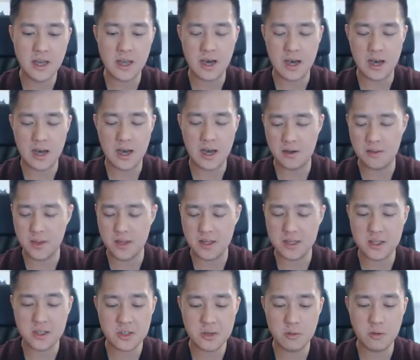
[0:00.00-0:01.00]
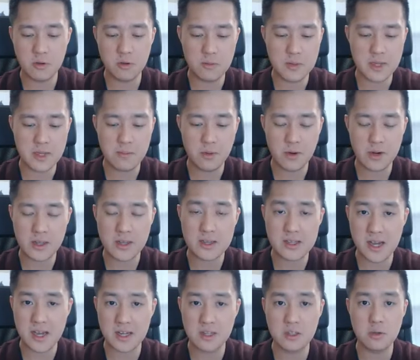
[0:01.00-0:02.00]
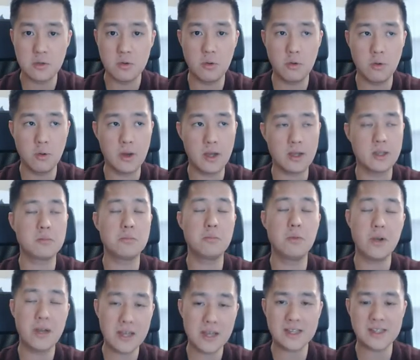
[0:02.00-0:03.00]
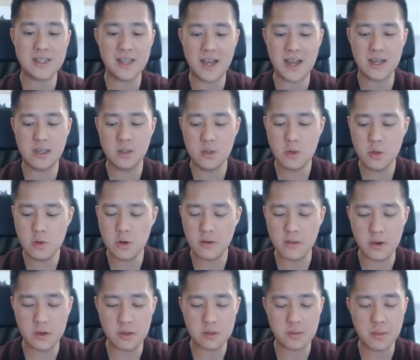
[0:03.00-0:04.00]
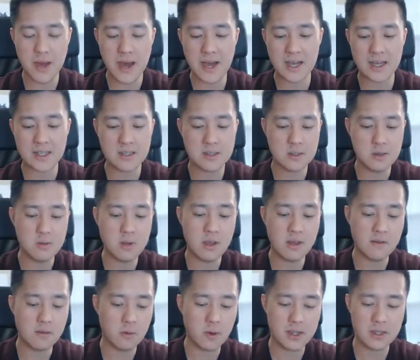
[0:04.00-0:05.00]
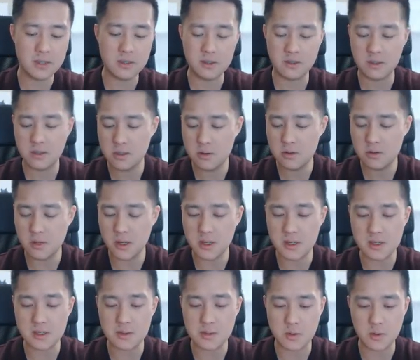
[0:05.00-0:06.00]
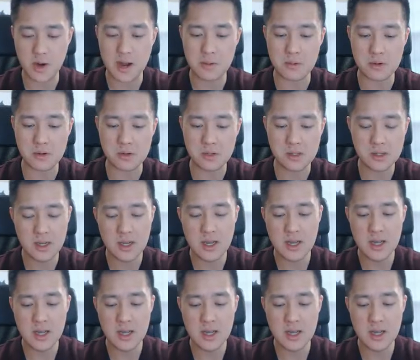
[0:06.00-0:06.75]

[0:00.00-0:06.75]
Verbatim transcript: Um, essentially, we'll be putting aside two, putting aside two of those packs to give away to two lucky subscribers,